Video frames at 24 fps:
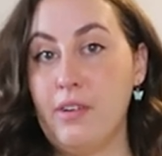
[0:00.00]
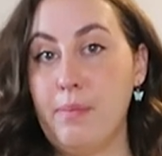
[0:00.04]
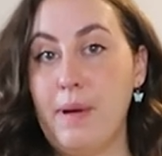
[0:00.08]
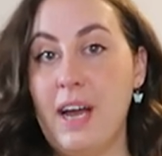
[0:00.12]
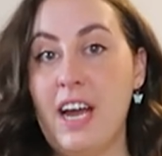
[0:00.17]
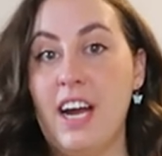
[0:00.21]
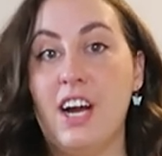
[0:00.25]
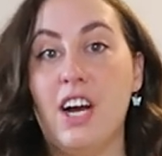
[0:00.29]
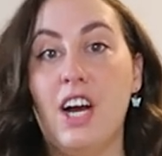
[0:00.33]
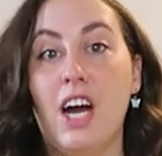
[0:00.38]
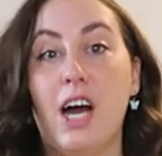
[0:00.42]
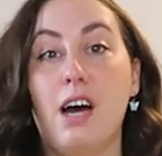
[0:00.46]
have a
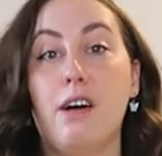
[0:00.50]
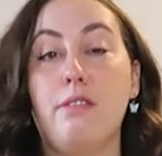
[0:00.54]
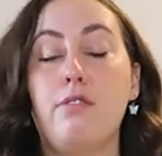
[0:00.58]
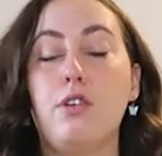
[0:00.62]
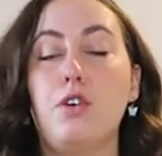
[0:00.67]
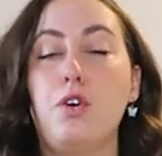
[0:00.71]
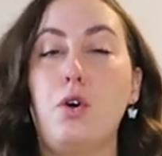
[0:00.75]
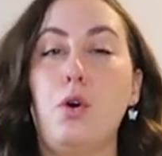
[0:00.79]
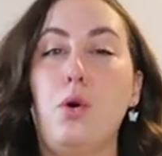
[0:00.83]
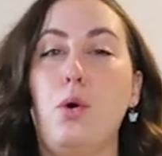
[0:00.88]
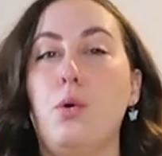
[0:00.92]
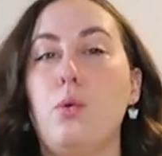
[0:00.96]
pair
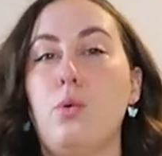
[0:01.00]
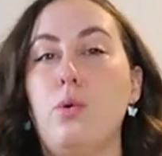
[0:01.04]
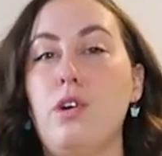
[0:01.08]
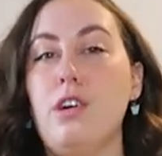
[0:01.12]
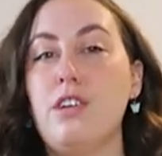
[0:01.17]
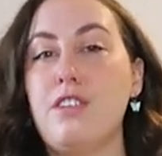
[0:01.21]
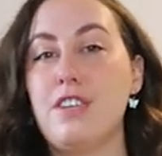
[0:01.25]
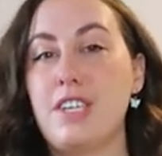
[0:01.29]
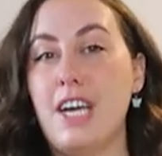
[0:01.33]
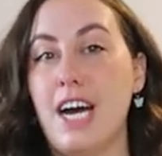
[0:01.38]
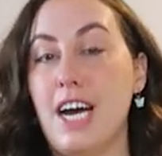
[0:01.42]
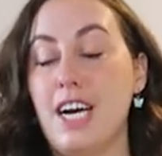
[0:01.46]
of
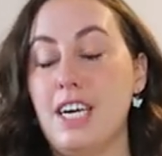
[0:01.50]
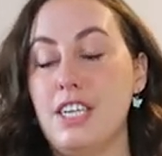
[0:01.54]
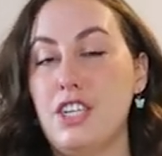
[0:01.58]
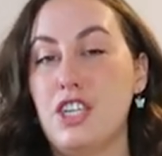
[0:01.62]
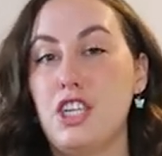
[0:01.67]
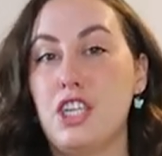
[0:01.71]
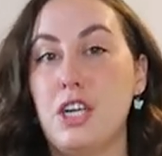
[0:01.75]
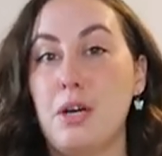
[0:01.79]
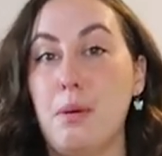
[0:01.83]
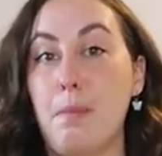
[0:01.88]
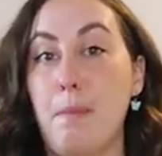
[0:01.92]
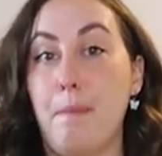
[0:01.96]
Cool
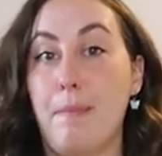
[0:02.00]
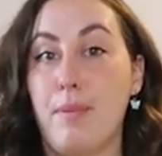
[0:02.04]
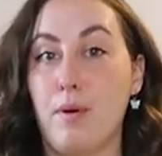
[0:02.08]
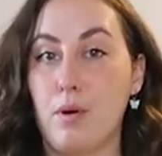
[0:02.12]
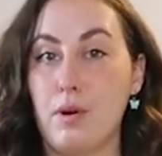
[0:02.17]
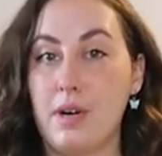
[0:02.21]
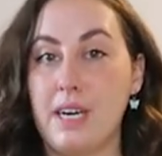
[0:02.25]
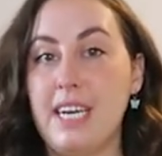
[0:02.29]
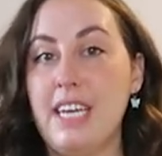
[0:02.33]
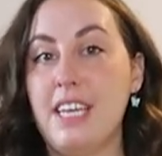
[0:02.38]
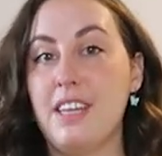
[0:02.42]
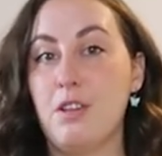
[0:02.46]
Touch
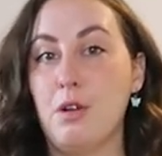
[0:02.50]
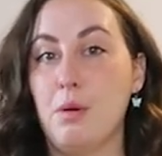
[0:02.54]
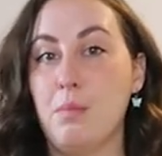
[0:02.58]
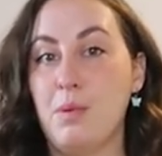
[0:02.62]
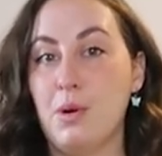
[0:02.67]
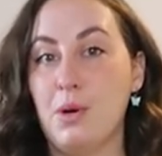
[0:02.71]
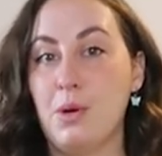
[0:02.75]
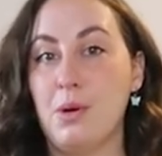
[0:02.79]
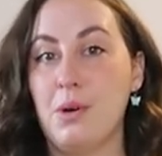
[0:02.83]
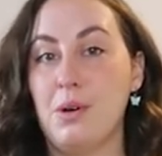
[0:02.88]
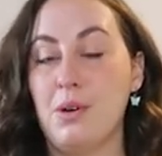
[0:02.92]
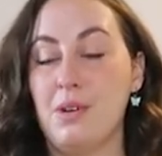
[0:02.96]

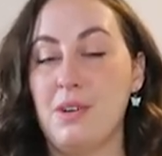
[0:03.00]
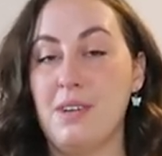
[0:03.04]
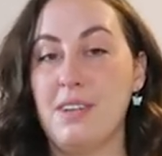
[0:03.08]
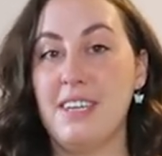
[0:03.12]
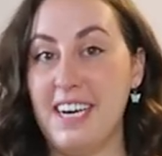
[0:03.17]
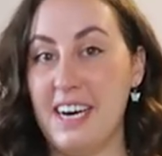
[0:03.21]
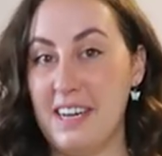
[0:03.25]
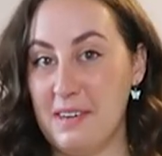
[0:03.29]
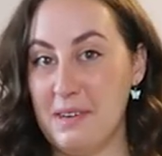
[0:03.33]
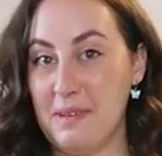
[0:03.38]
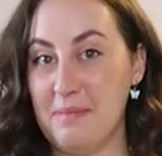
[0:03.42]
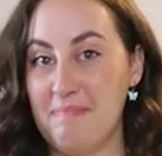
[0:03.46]
breathable
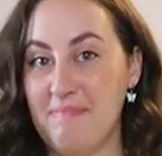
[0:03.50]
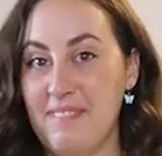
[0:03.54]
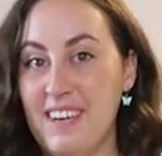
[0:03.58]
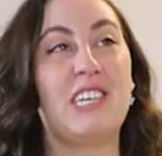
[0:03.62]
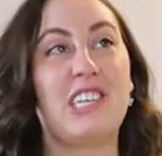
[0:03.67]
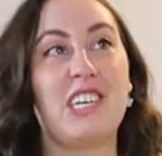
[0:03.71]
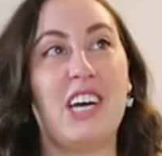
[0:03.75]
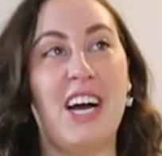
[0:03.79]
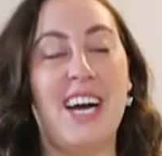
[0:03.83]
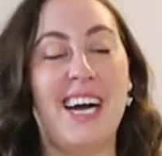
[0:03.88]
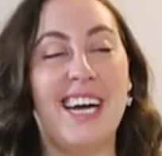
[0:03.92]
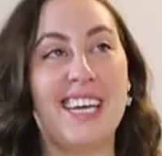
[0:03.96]
denim which
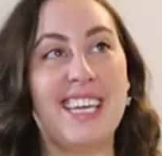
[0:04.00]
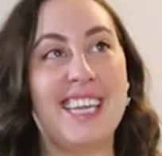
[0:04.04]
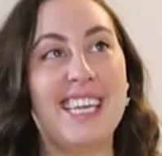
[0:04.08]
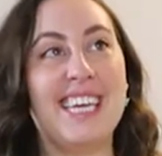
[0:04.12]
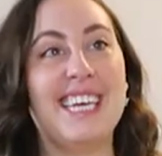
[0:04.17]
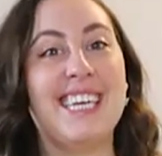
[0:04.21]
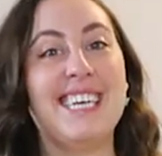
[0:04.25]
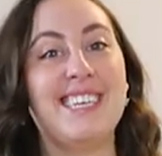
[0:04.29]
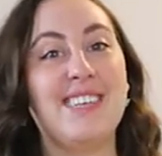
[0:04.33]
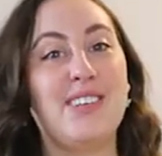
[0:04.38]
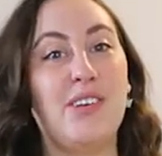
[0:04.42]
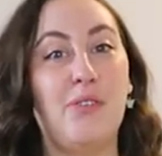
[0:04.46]
I
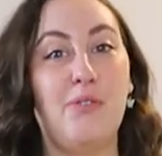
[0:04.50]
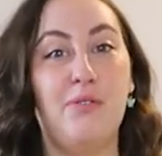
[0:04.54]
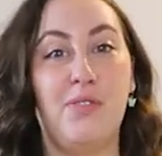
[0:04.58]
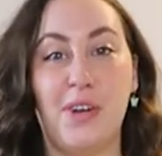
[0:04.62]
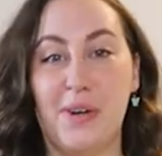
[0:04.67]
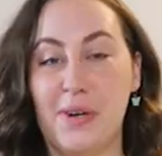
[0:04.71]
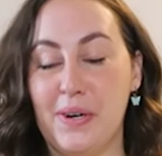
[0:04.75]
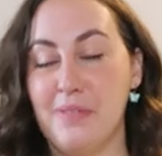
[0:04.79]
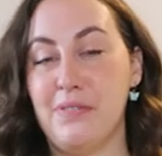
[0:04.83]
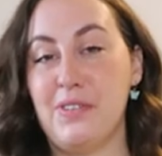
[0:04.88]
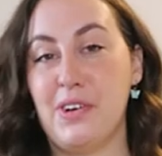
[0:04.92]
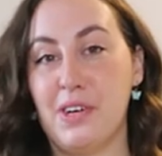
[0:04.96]
think is a
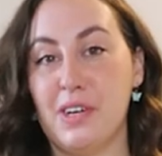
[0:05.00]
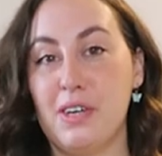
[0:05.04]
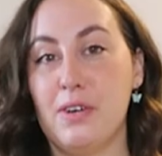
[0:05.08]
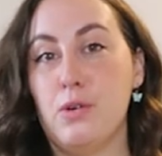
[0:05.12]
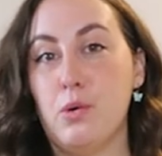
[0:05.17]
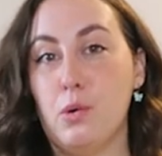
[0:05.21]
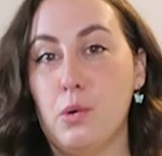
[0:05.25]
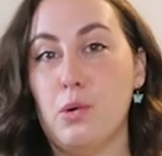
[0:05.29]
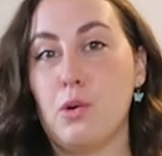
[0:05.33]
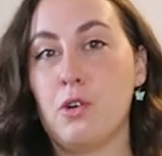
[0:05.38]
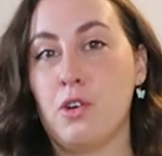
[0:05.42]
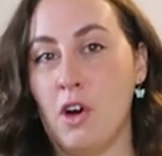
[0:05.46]
very, very
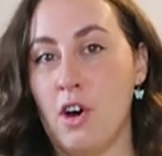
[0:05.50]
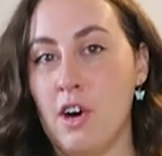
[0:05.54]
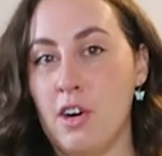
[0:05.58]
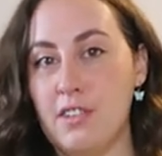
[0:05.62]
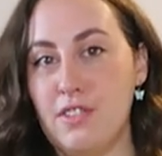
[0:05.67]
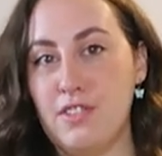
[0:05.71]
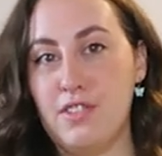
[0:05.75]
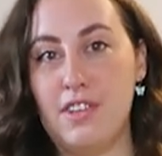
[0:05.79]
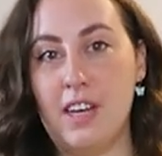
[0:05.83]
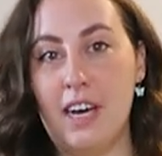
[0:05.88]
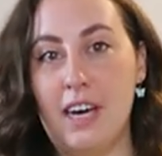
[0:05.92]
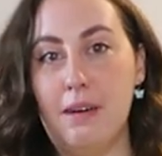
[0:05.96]
cool
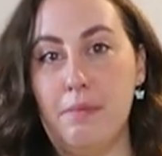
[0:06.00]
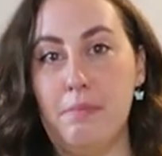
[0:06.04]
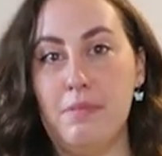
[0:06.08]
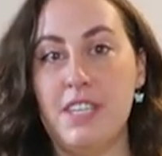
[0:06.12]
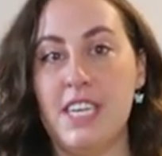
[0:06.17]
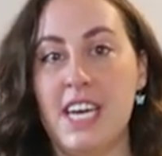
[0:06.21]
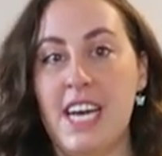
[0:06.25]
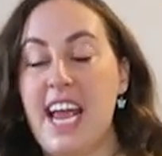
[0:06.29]
concept.